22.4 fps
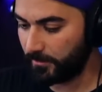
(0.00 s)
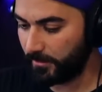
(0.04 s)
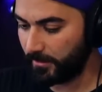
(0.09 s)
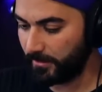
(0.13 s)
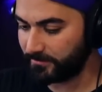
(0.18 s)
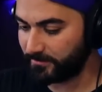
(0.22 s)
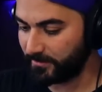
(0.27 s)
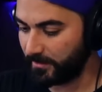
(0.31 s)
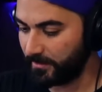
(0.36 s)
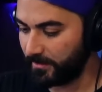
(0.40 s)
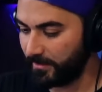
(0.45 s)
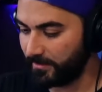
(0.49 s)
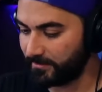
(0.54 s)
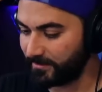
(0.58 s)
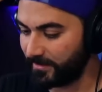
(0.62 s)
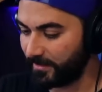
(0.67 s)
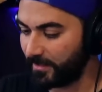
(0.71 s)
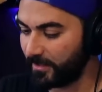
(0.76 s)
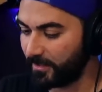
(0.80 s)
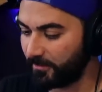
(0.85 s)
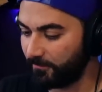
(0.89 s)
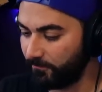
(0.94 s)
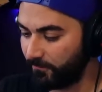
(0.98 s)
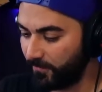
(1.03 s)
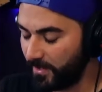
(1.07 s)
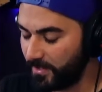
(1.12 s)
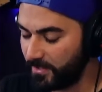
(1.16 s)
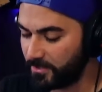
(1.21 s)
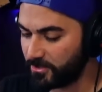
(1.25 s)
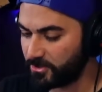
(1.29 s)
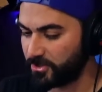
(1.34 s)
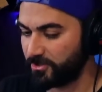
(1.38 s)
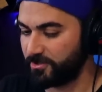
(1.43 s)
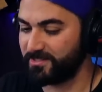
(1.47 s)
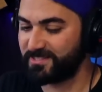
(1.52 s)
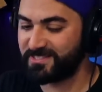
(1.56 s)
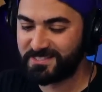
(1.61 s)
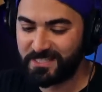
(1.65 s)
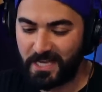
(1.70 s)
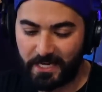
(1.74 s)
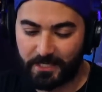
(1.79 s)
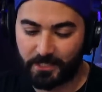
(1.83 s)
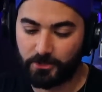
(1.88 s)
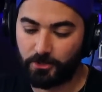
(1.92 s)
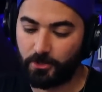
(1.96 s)
As an inconvenience, you're
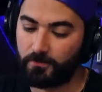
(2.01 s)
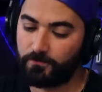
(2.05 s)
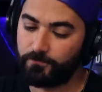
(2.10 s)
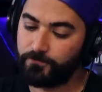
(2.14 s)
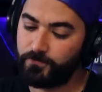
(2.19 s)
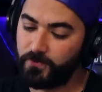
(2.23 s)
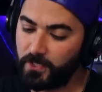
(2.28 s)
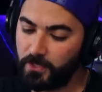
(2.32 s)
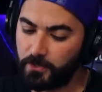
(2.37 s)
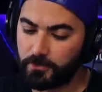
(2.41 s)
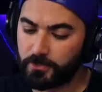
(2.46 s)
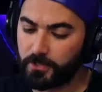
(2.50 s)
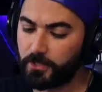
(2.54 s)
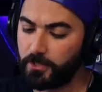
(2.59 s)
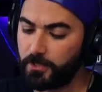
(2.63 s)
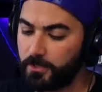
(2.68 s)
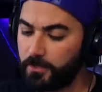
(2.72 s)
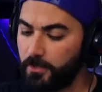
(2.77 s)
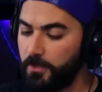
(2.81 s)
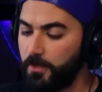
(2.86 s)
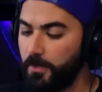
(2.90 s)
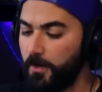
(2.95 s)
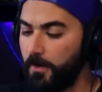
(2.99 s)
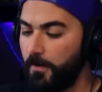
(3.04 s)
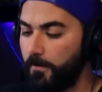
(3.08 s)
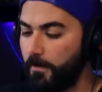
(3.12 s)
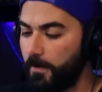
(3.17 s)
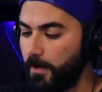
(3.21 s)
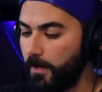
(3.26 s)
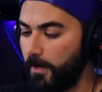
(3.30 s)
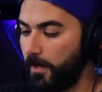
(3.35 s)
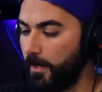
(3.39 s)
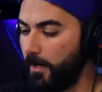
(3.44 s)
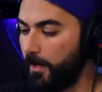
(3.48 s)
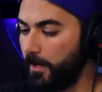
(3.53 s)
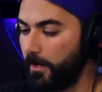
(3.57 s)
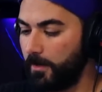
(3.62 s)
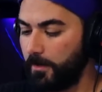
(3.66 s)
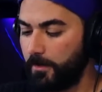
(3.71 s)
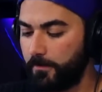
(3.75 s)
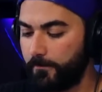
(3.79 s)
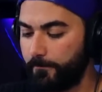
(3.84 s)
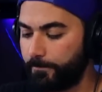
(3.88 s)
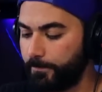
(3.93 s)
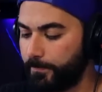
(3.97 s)
sick, you don't feel good.
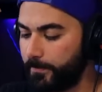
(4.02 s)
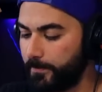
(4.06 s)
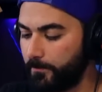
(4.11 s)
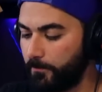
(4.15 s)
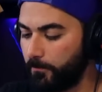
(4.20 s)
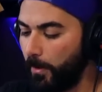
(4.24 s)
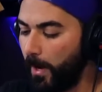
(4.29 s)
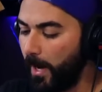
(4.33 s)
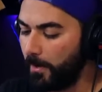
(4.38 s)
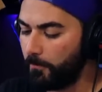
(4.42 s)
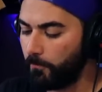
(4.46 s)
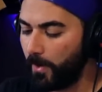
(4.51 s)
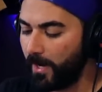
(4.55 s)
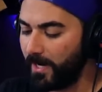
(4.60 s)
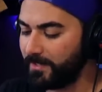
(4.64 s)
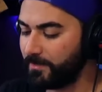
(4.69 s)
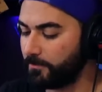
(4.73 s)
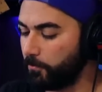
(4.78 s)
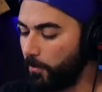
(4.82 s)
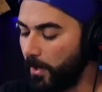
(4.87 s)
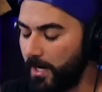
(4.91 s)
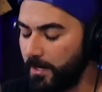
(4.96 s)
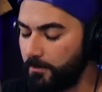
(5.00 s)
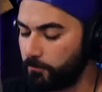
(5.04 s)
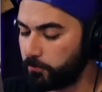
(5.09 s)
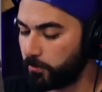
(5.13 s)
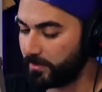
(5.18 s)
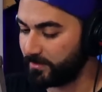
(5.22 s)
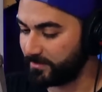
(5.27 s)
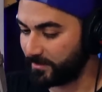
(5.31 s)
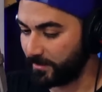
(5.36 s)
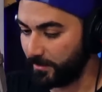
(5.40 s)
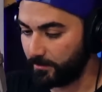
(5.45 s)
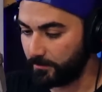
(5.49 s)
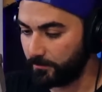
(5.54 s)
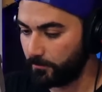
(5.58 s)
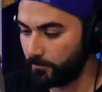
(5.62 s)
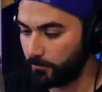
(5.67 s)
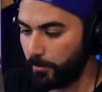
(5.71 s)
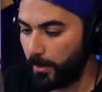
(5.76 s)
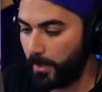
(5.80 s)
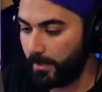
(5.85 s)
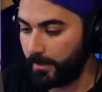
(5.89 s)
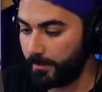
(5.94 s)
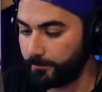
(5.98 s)
Why risk it?
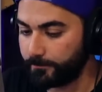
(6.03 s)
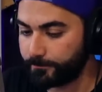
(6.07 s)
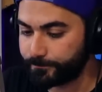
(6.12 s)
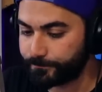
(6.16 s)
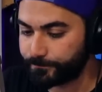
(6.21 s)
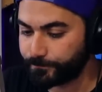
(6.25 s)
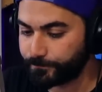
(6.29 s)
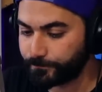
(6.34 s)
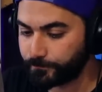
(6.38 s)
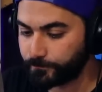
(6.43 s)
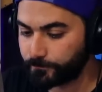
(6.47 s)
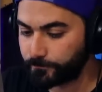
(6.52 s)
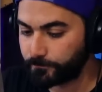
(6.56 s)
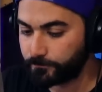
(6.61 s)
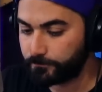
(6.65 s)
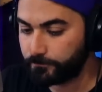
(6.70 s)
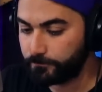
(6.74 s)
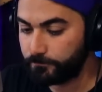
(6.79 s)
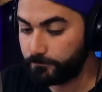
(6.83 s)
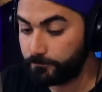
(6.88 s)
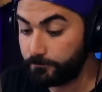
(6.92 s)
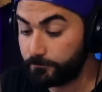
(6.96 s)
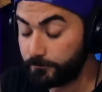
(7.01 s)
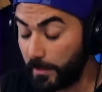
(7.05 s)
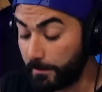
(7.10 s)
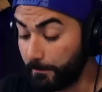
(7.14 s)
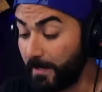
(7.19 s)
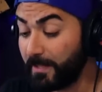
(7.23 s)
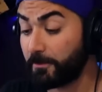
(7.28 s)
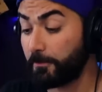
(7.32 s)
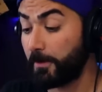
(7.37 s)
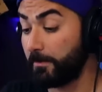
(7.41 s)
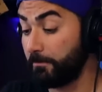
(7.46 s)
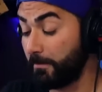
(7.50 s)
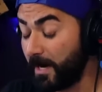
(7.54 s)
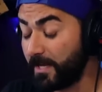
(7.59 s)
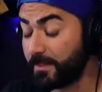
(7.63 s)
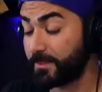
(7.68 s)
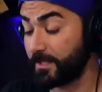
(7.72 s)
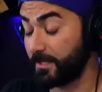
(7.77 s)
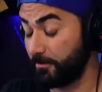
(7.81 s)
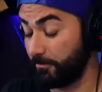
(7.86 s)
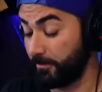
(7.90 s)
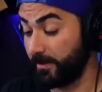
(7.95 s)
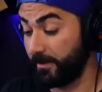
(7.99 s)
Why? By the way, my
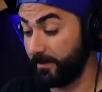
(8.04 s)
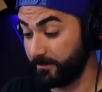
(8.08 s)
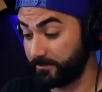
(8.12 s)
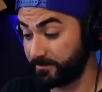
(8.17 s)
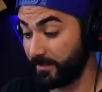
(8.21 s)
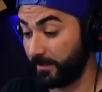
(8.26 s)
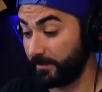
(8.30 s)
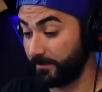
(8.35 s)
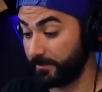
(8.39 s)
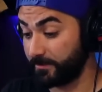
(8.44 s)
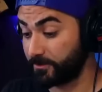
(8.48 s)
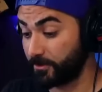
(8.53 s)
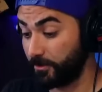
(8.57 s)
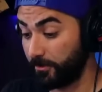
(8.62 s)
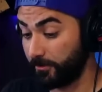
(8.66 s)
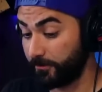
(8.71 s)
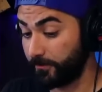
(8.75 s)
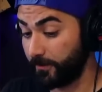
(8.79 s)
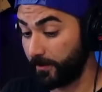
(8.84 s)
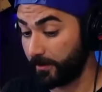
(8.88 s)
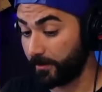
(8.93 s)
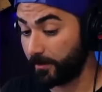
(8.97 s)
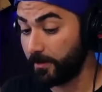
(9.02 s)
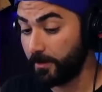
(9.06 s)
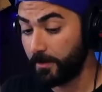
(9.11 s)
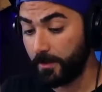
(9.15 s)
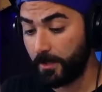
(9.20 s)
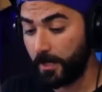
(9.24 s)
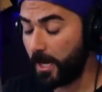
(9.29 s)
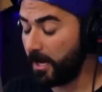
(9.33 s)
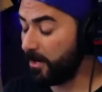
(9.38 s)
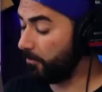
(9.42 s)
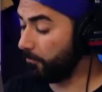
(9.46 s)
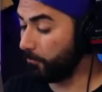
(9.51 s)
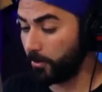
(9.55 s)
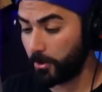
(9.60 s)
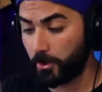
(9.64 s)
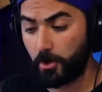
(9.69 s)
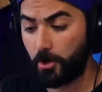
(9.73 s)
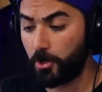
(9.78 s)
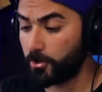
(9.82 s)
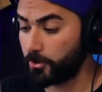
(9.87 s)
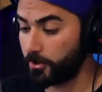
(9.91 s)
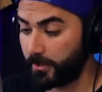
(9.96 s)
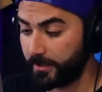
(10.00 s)
theory is on this whole thing. We're
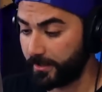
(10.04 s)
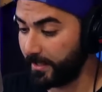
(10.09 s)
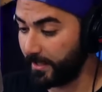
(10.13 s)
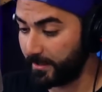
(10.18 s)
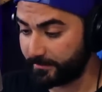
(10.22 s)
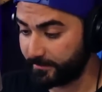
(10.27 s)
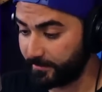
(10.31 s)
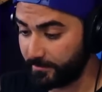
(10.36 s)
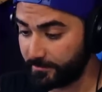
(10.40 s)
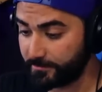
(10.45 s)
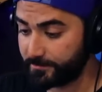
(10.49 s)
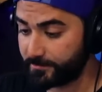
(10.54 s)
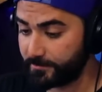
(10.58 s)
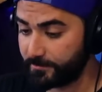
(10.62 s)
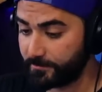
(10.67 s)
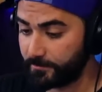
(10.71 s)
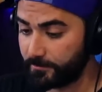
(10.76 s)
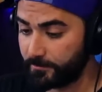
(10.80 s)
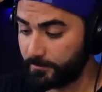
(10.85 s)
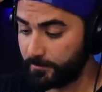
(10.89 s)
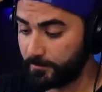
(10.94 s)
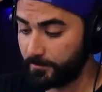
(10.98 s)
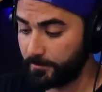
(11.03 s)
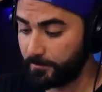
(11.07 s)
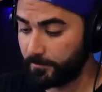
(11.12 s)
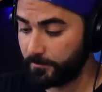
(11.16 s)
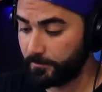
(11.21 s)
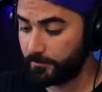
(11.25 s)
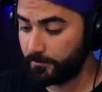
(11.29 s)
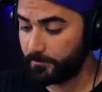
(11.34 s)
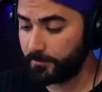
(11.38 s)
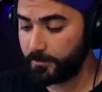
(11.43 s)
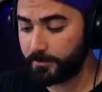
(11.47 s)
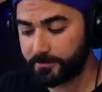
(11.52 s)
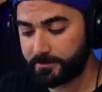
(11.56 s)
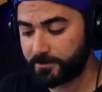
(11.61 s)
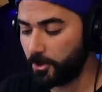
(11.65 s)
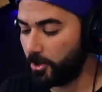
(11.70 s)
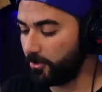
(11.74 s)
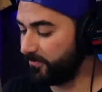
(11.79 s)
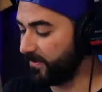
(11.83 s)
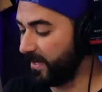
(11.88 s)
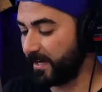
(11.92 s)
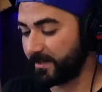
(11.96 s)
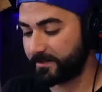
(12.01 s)
all gonna get this. There's
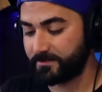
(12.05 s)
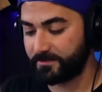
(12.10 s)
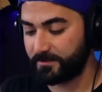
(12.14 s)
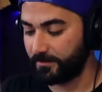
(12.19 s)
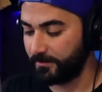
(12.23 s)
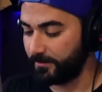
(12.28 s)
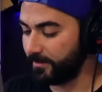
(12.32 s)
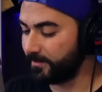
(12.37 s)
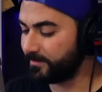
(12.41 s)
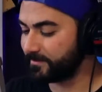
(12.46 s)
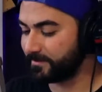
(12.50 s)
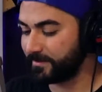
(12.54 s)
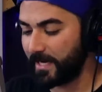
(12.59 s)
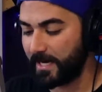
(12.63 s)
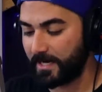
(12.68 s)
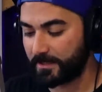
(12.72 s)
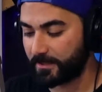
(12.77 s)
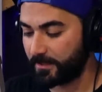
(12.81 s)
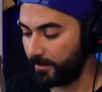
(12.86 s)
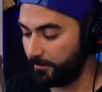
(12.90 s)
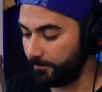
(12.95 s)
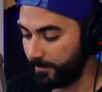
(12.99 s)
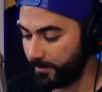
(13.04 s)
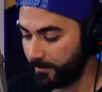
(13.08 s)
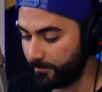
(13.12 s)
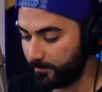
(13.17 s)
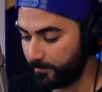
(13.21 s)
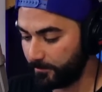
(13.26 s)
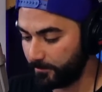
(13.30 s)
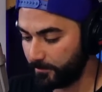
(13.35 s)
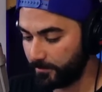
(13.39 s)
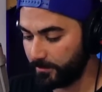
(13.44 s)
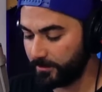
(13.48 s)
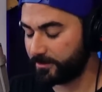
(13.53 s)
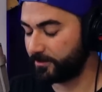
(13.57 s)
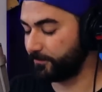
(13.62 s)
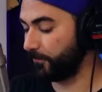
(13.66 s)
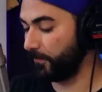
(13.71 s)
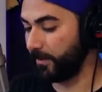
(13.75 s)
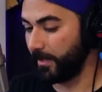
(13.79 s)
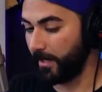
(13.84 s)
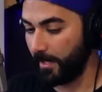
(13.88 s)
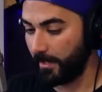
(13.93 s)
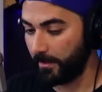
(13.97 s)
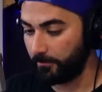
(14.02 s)
no vaccine. It's not coming, at least
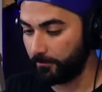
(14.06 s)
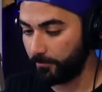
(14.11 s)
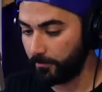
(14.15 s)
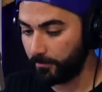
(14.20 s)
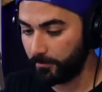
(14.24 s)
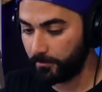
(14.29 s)
for now.